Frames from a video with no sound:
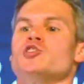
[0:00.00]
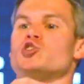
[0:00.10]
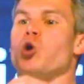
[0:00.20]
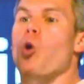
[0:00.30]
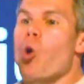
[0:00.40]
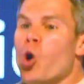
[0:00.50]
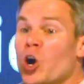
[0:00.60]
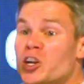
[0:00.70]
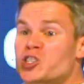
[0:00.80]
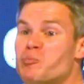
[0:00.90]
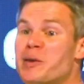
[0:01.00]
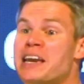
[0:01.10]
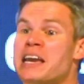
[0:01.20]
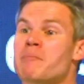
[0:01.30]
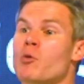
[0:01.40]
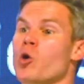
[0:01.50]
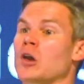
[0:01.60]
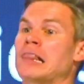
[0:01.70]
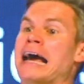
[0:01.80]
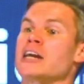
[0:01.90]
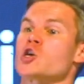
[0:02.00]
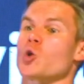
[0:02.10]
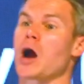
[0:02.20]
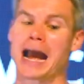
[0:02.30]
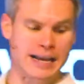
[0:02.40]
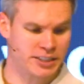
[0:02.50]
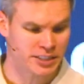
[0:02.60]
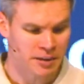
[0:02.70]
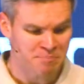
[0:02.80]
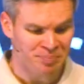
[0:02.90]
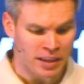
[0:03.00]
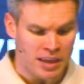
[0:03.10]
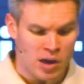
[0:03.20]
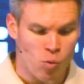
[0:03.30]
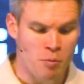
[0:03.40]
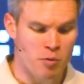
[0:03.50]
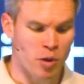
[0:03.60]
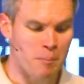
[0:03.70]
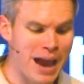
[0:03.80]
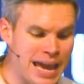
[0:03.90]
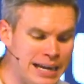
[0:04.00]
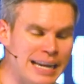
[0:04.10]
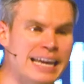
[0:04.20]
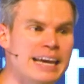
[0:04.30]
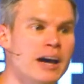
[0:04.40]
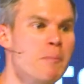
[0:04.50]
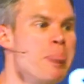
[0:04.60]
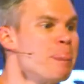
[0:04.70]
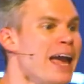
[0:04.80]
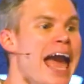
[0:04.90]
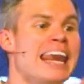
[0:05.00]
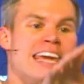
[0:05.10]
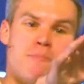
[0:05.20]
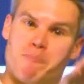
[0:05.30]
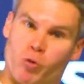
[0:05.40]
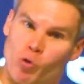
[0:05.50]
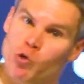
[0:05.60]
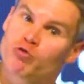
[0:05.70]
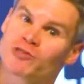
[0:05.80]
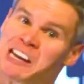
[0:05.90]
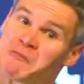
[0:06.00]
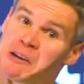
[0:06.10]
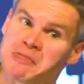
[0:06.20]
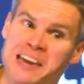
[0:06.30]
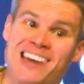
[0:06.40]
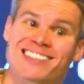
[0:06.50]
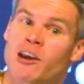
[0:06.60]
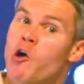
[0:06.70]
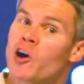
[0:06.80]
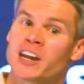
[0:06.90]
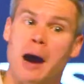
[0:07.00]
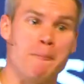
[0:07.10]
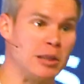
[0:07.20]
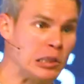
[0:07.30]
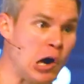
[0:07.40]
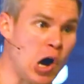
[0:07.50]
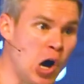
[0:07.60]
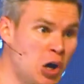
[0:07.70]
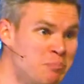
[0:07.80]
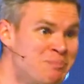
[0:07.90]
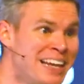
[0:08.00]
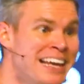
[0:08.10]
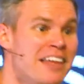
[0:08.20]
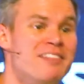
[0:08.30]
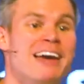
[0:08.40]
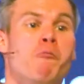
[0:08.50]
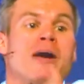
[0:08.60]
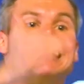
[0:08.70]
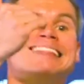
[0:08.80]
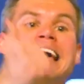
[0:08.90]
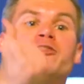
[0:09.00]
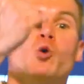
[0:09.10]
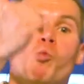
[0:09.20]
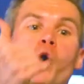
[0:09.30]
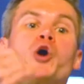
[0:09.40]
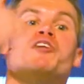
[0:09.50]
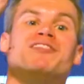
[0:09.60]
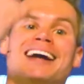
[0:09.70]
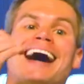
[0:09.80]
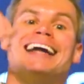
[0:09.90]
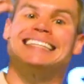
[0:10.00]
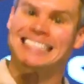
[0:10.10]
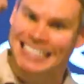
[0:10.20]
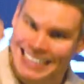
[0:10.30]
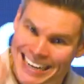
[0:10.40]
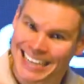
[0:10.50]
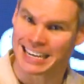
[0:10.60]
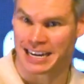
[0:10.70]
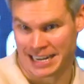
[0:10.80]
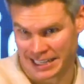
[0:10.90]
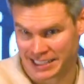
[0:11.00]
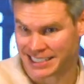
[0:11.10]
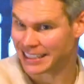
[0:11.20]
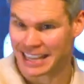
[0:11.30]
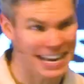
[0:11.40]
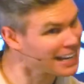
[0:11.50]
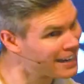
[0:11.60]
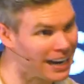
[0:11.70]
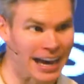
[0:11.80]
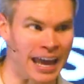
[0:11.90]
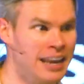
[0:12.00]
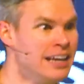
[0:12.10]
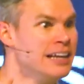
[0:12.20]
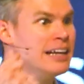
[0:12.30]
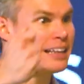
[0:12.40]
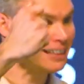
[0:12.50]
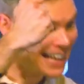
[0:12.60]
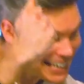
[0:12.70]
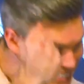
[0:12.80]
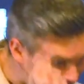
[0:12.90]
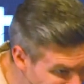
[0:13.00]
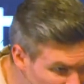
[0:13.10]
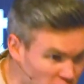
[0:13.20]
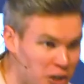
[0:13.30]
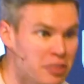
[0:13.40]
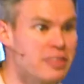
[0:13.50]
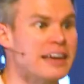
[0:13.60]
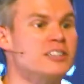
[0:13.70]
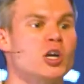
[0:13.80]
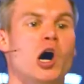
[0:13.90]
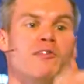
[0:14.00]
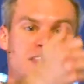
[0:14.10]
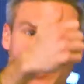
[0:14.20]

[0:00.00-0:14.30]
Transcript: towards being more like Christ when we remain in Him and He prunes everything that ought not belong, then we let the Word of God cut us. Let it cut let it take certain things off.